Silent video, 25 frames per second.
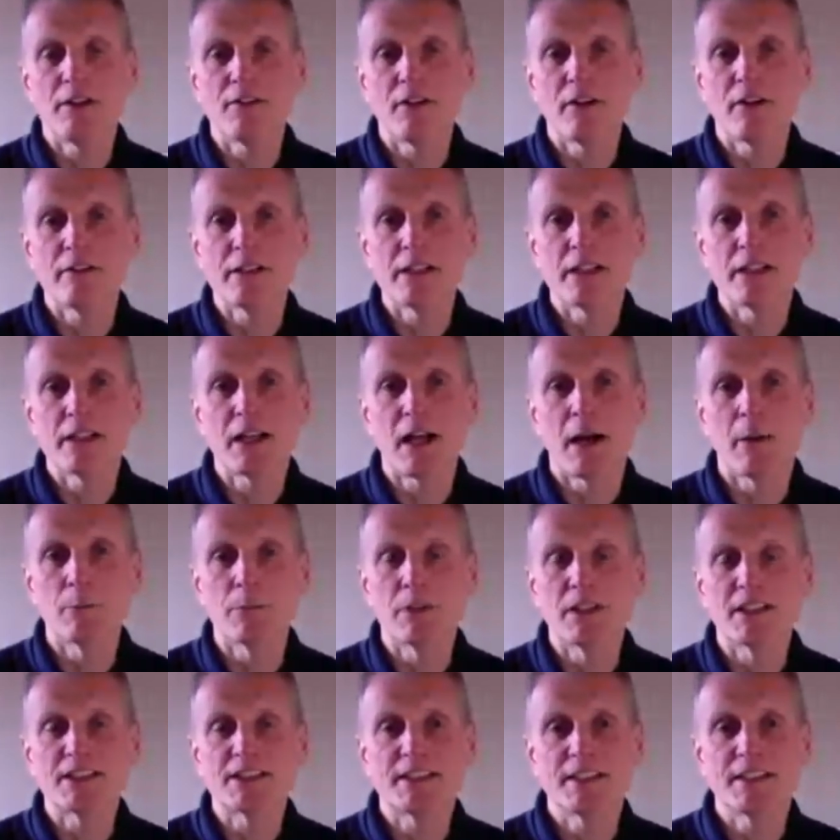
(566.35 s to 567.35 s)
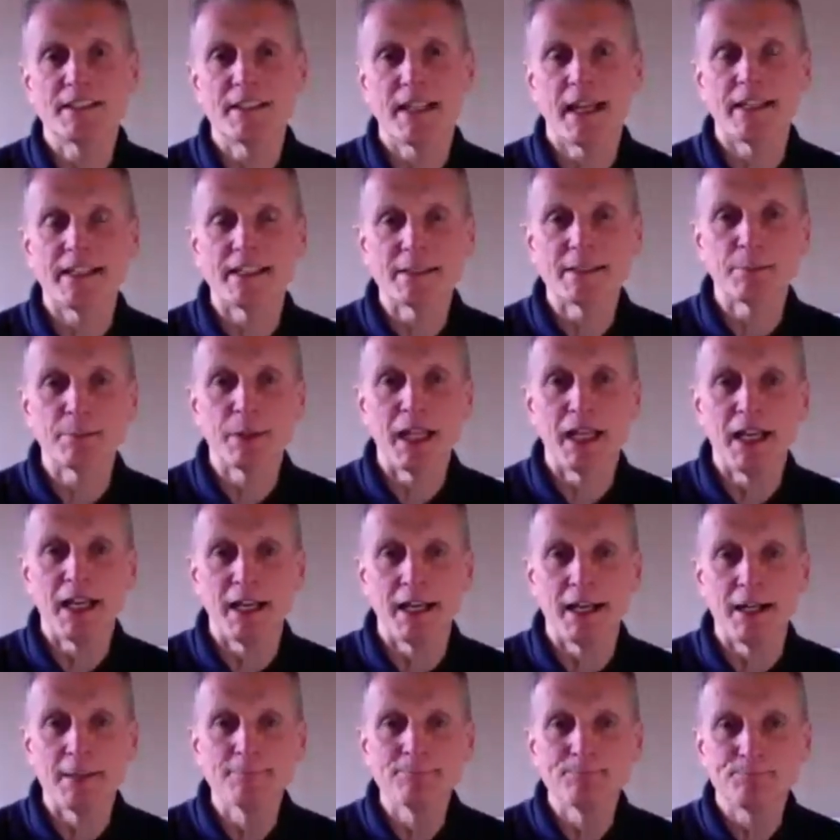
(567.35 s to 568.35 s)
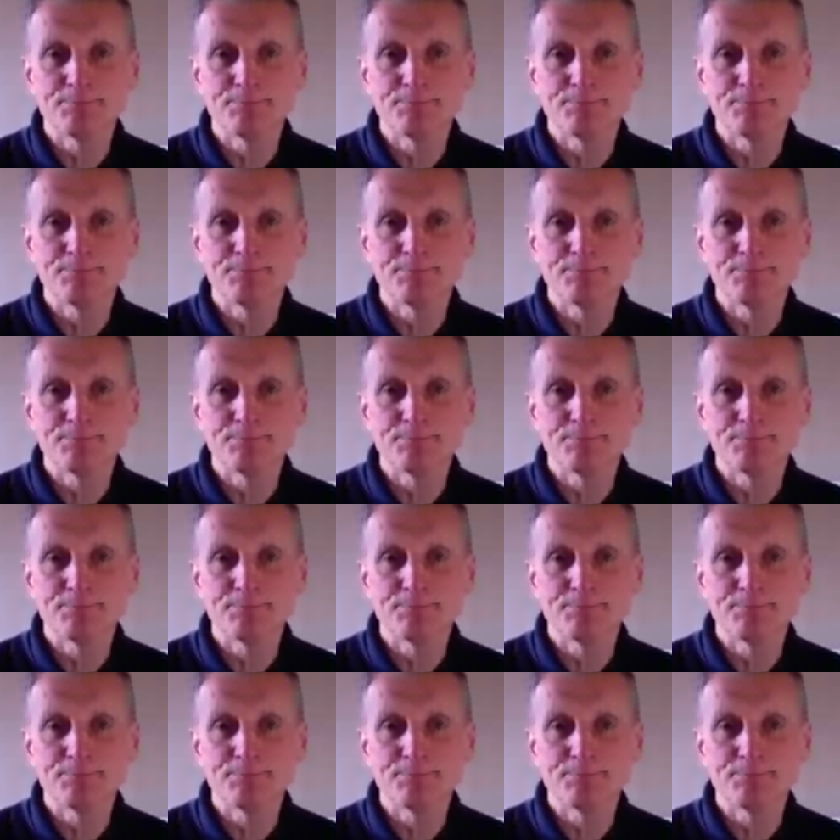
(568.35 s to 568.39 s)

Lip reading: very accomplished tennis player